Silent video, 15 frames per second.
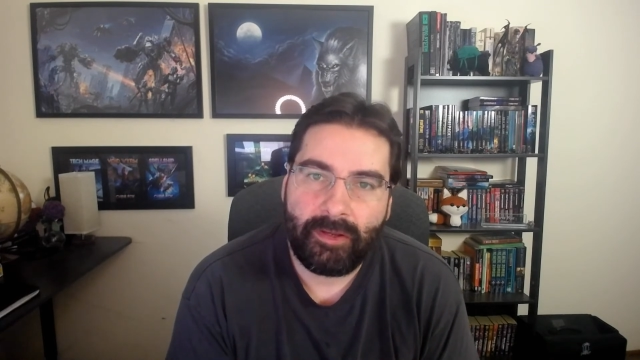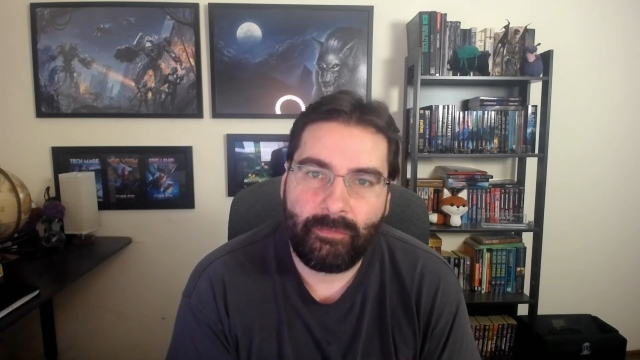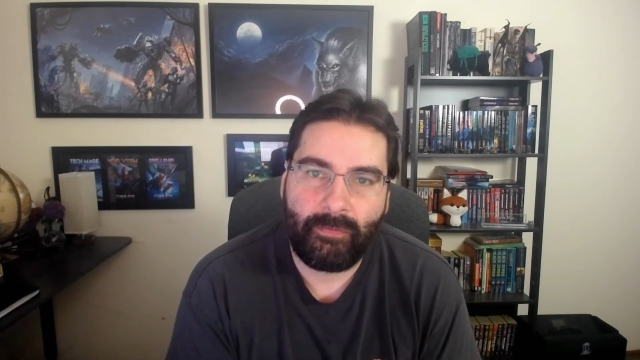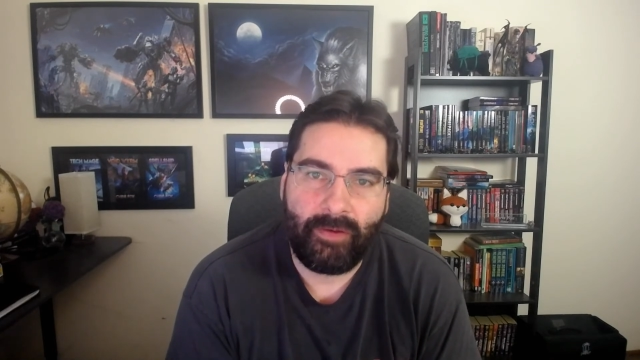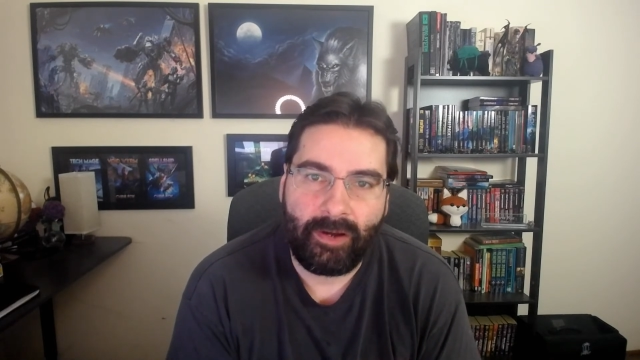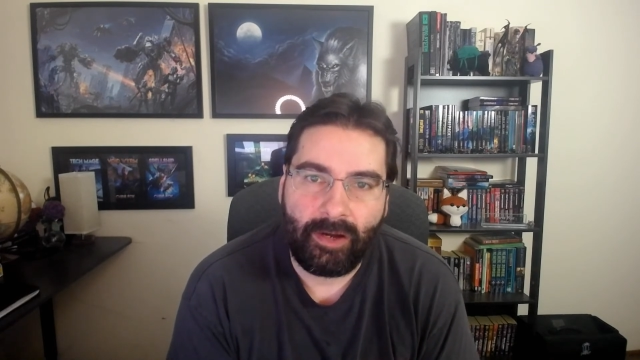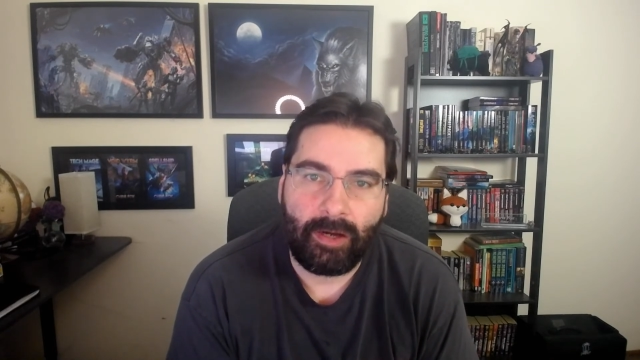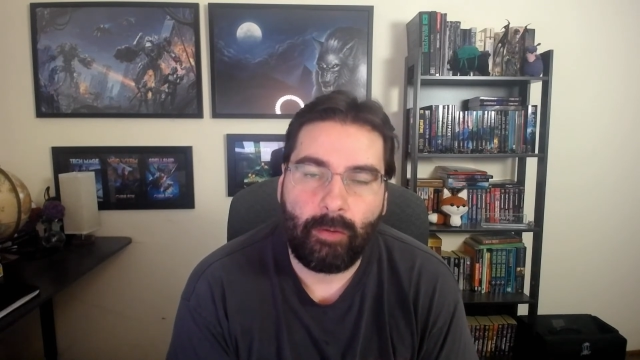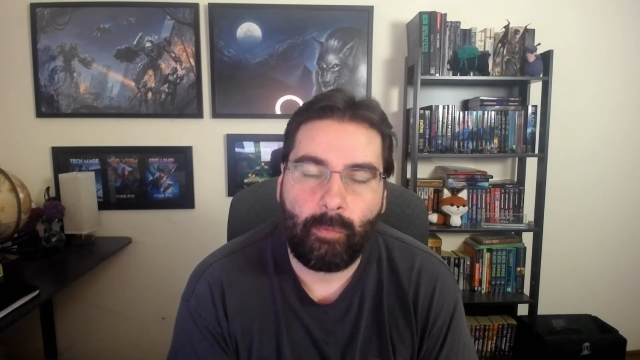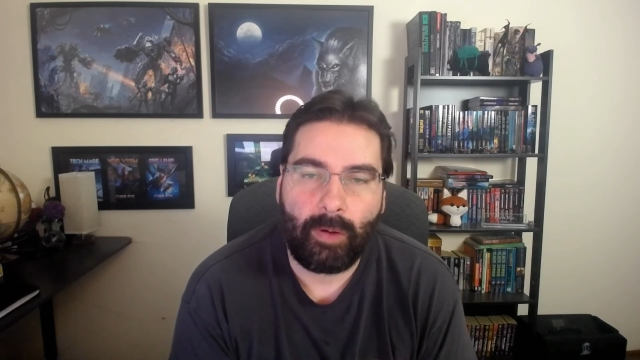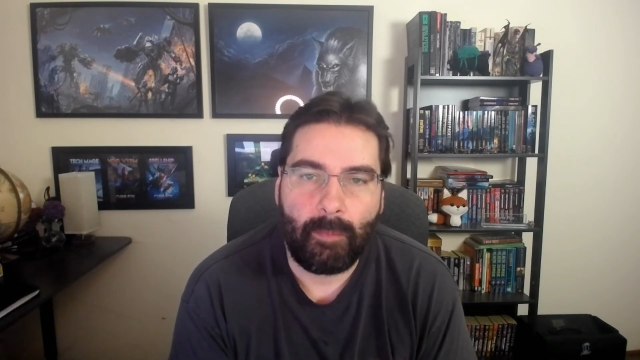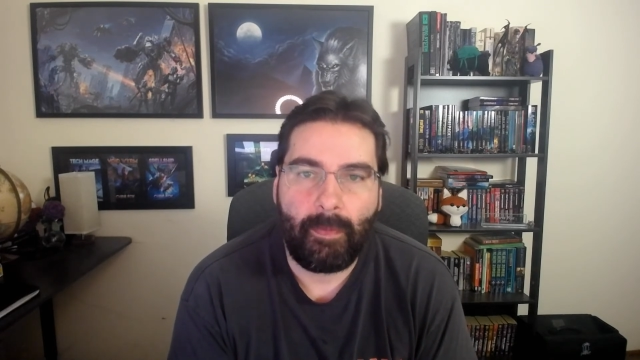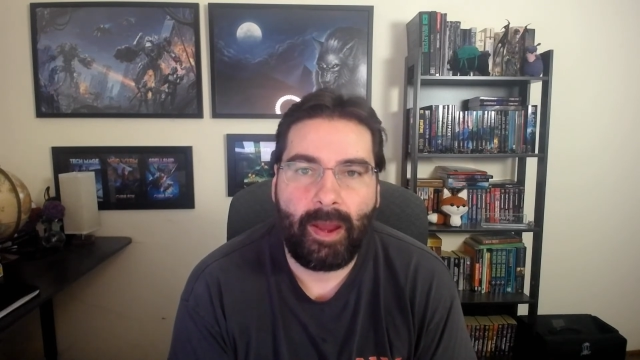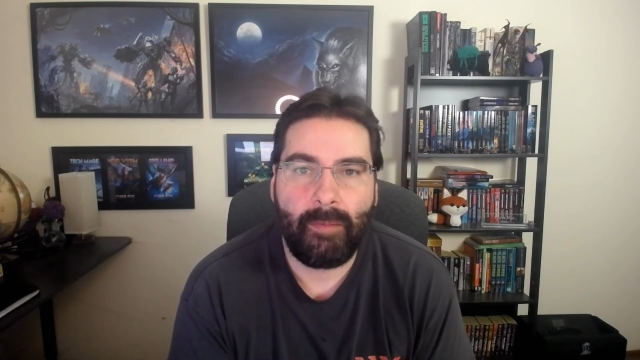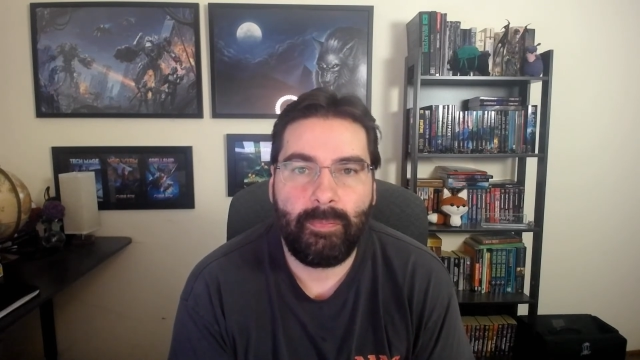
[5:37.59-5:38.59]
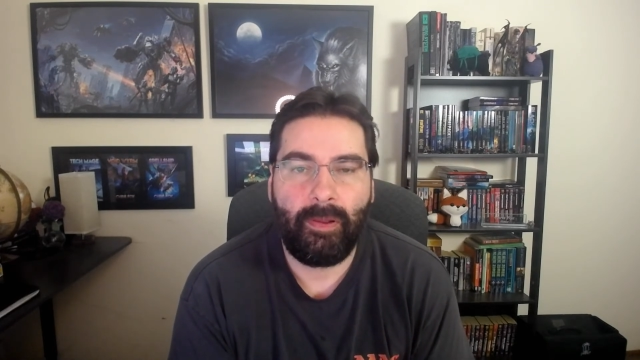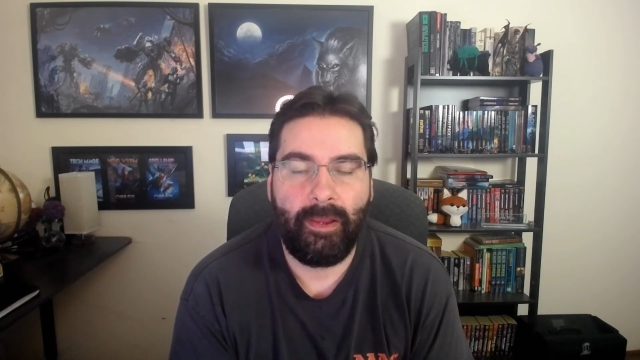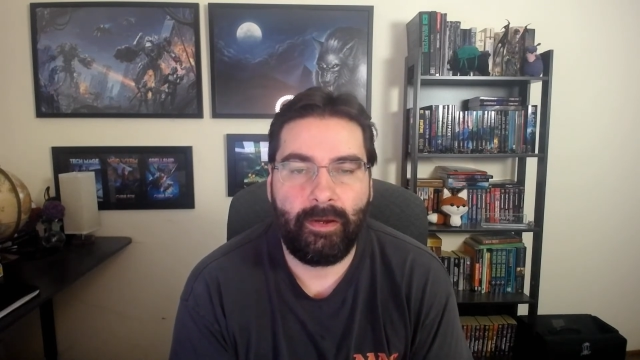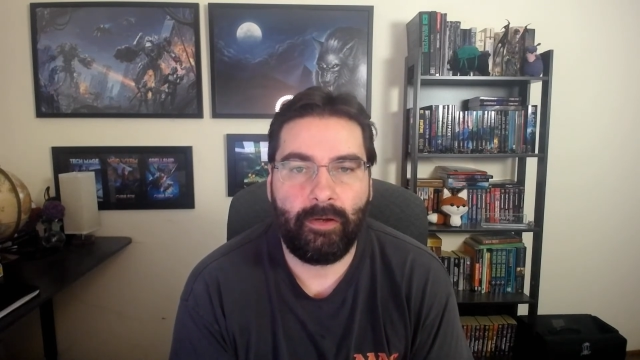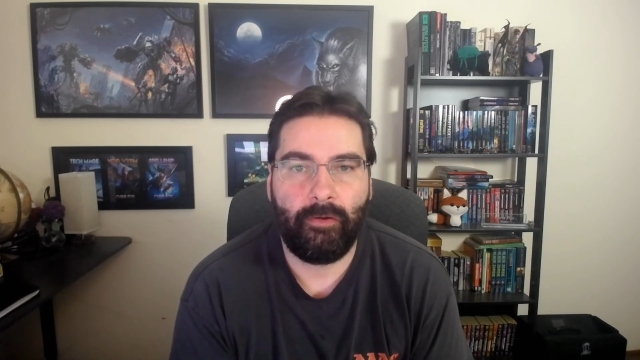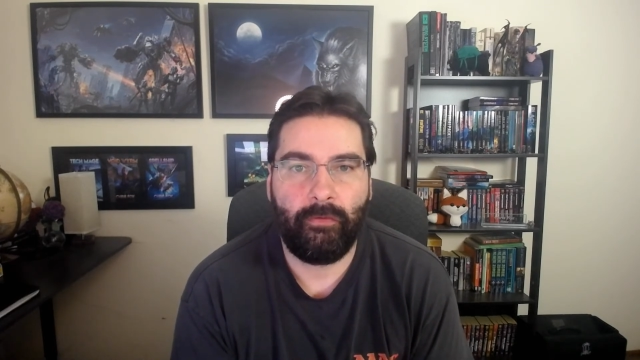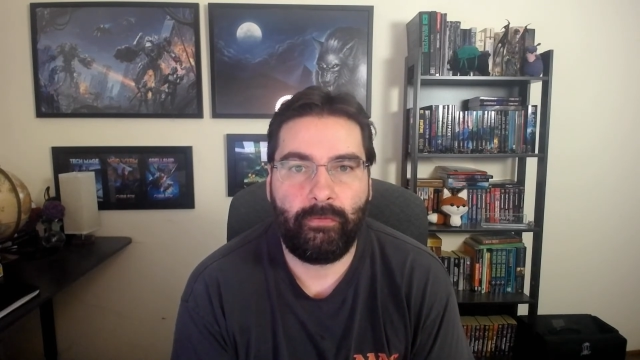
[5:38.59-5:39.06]
of fear where my
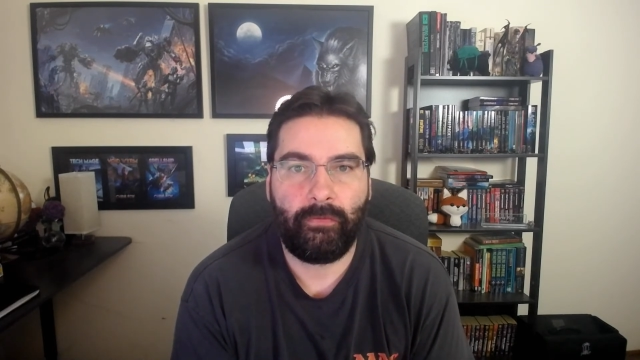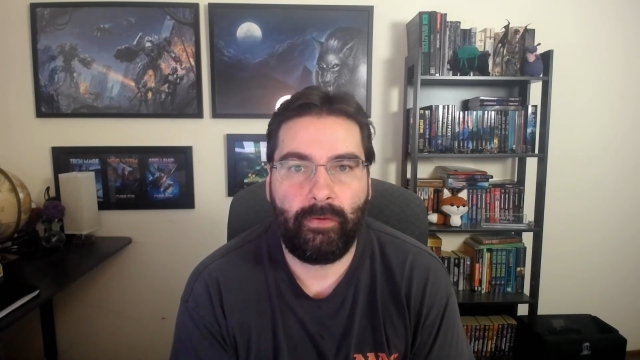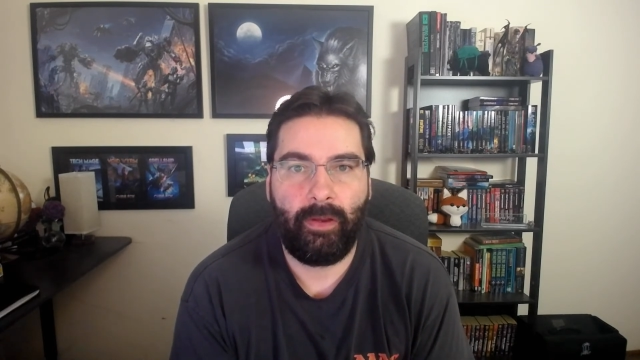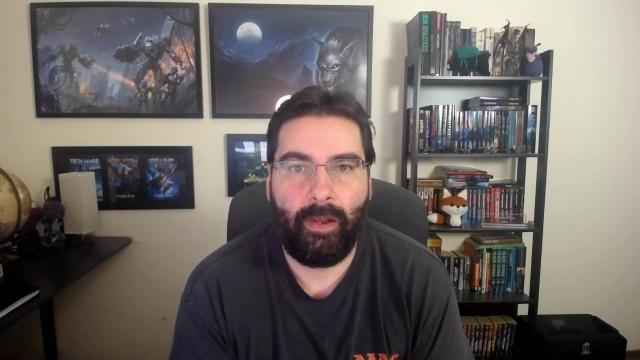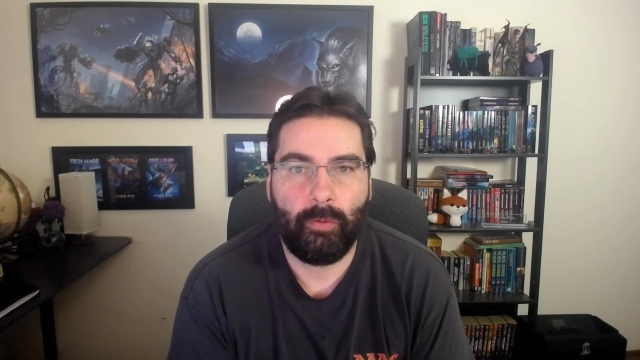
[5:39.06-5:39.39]
players